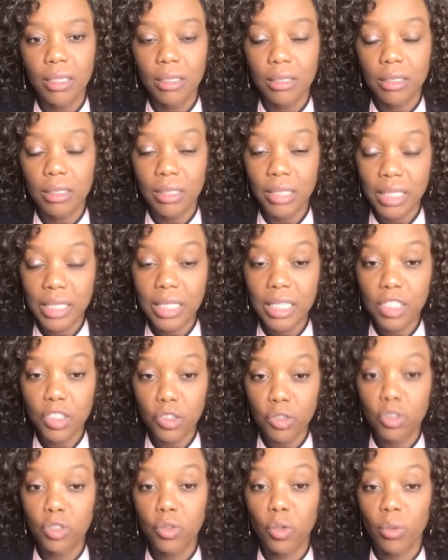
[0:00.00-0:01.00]

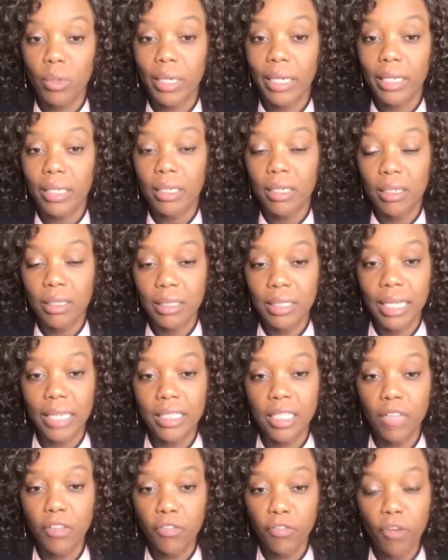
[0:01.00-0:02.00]
decisions. So
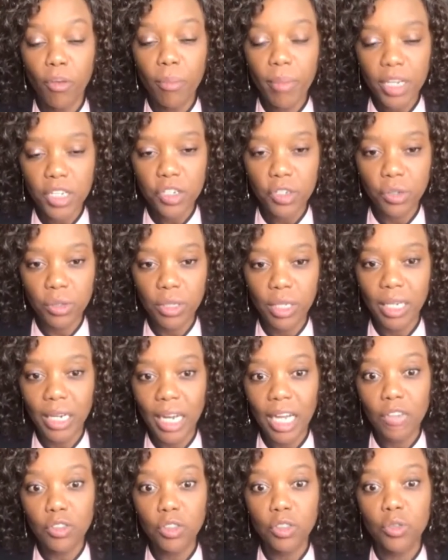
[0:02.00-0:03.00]
that information
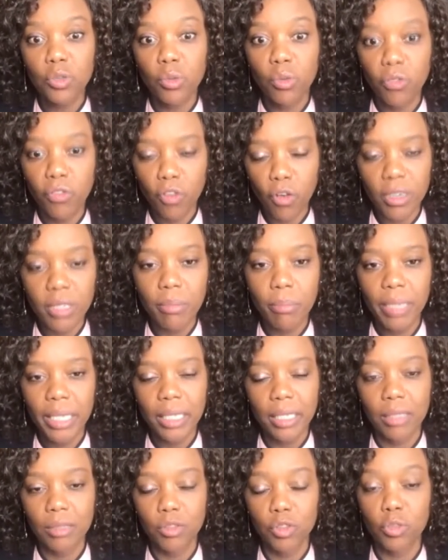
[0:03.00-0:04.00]
allowed you to avoid
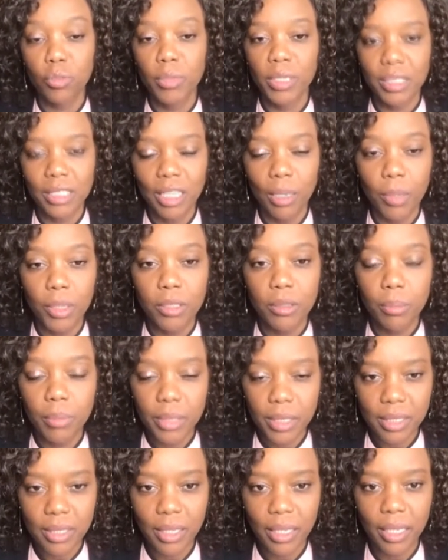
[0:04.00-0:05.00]
making a tremendous amount of
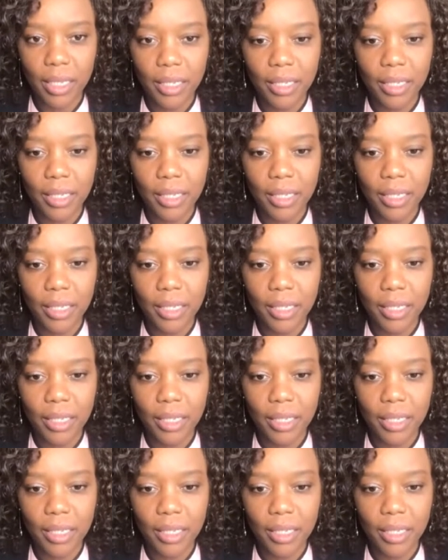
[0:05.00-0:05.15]
mistake.